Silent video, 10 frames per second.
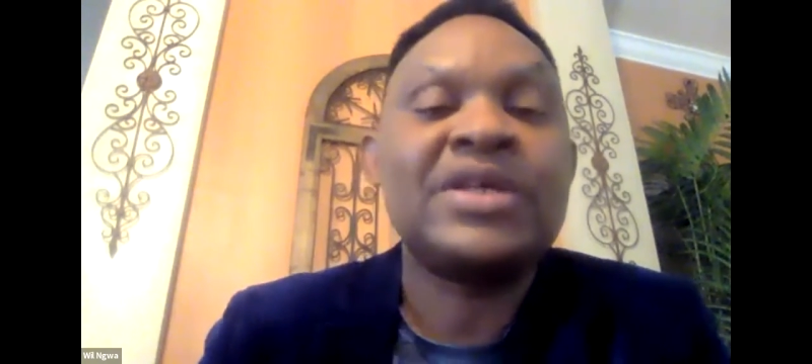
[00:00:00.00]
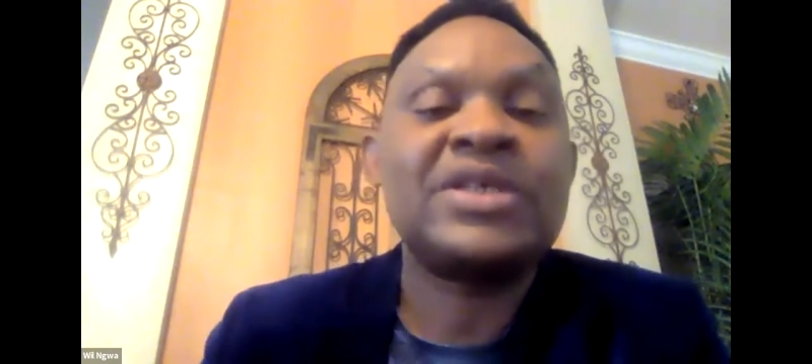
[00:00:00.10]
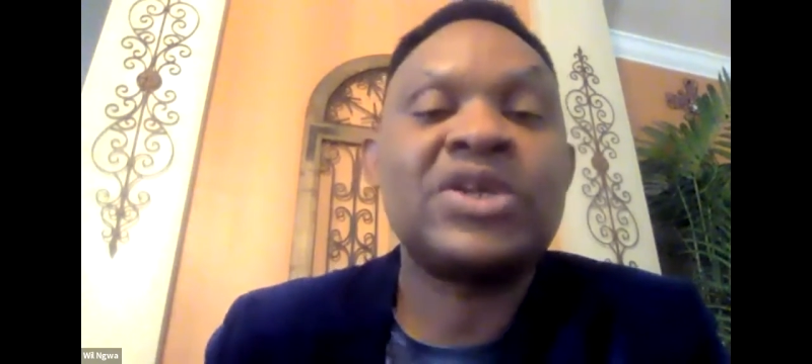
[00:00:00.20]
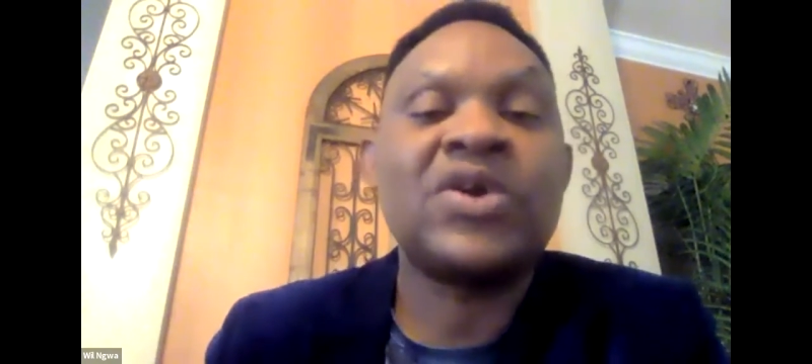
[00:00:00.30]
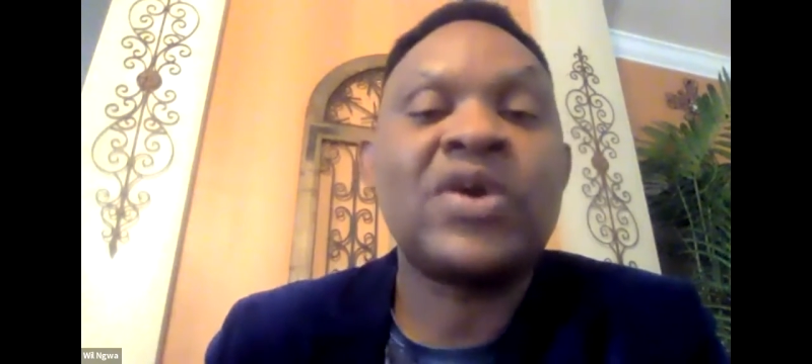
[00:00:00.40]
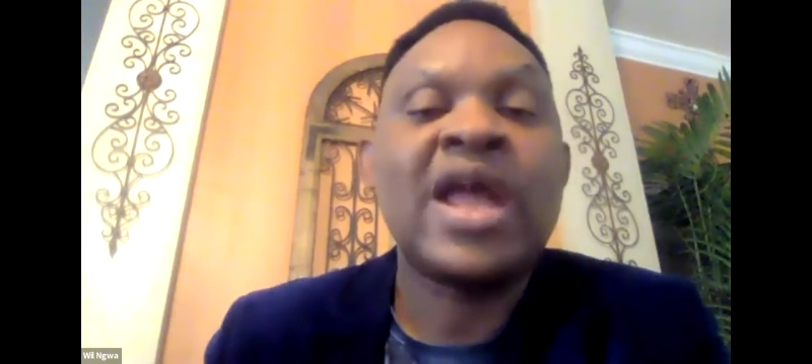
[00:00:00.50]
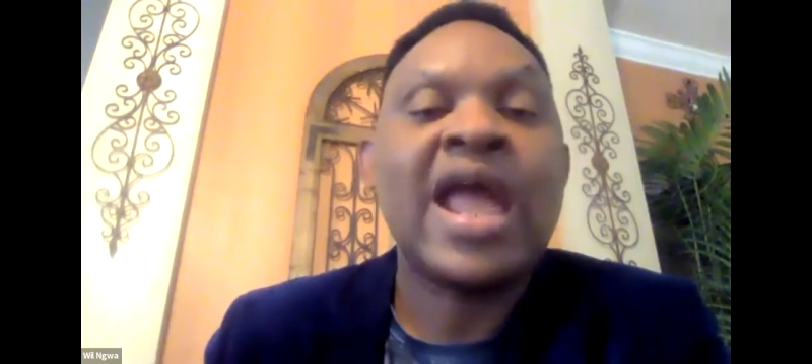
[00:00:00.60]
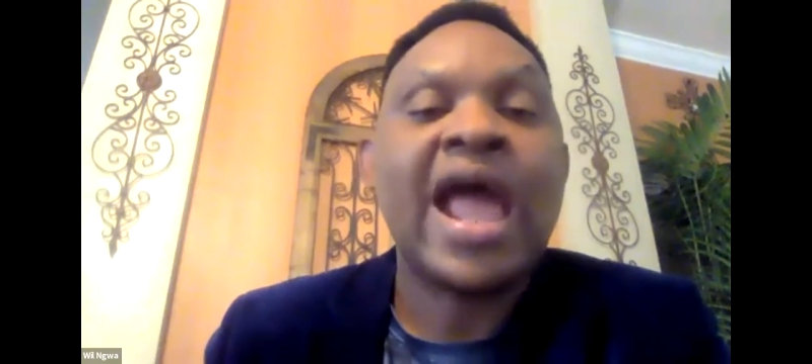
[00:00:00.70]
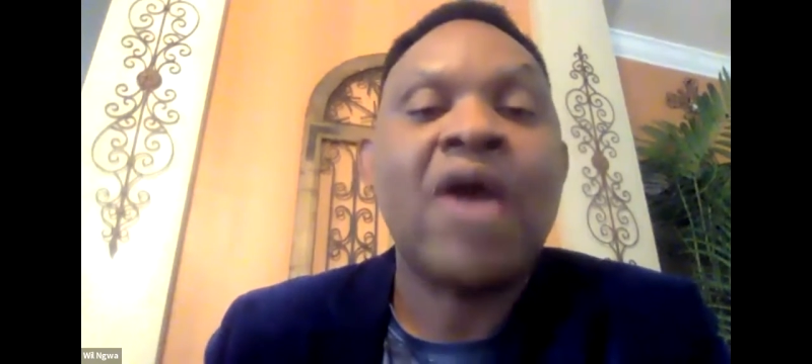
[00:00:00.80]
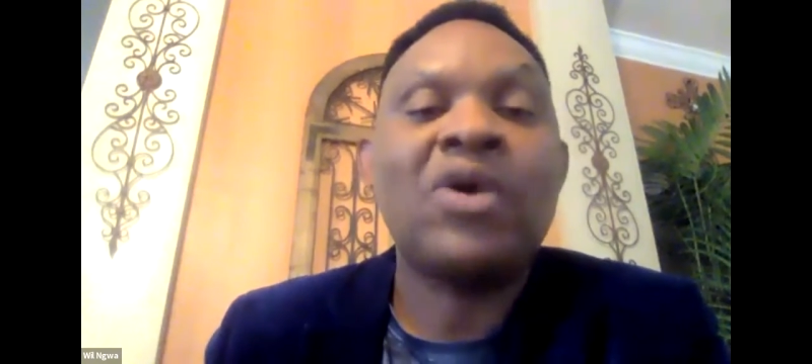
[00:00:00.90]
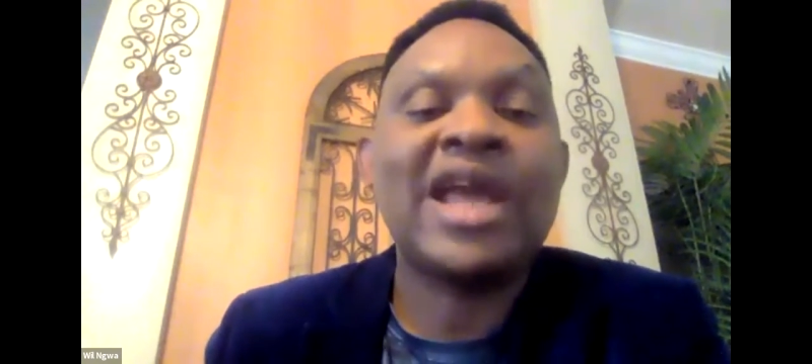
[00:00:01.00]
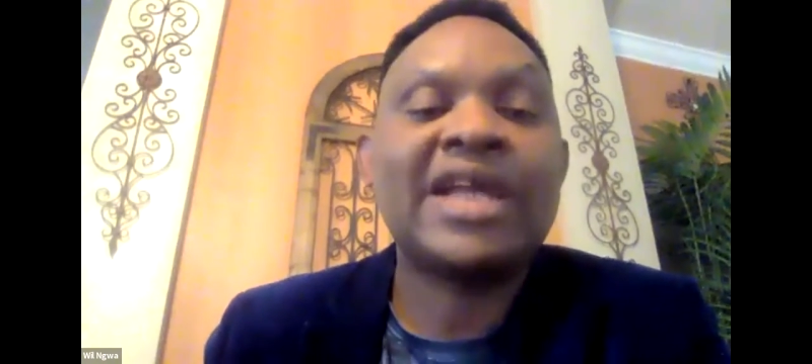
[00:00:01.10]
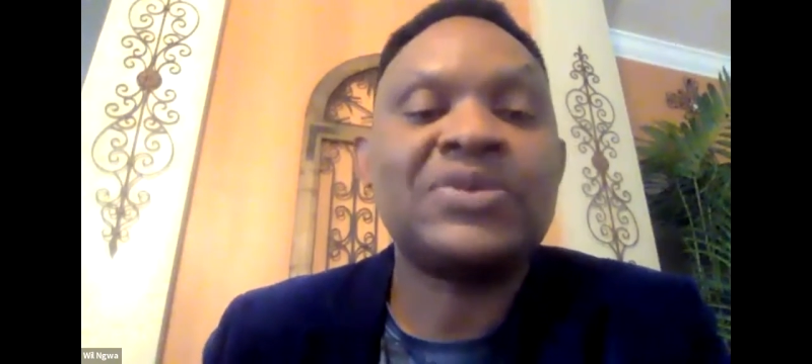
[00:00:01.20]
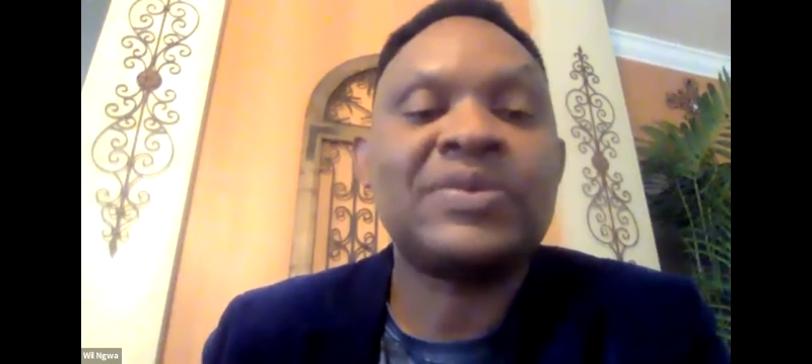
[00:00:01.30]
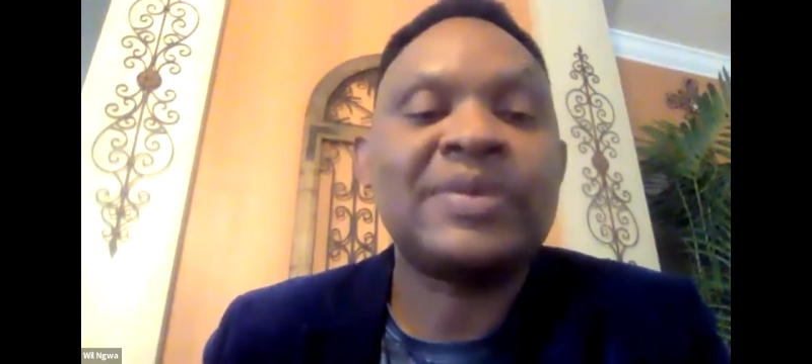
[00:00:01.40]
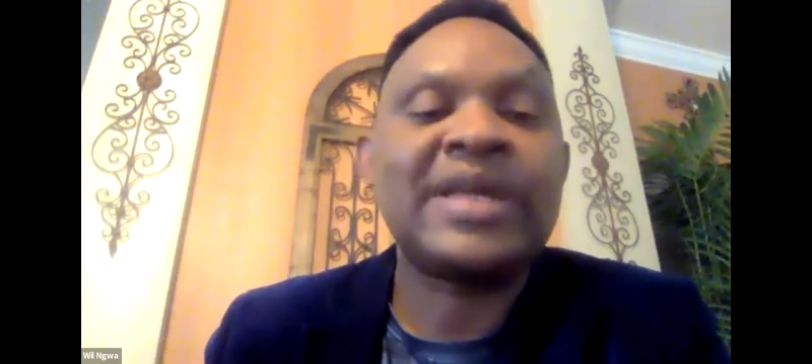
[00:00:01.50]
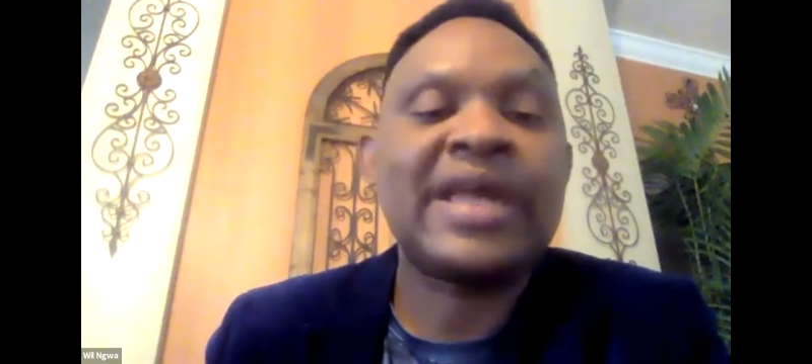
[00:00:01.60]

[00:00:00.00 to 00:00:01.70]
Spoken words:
So I would like to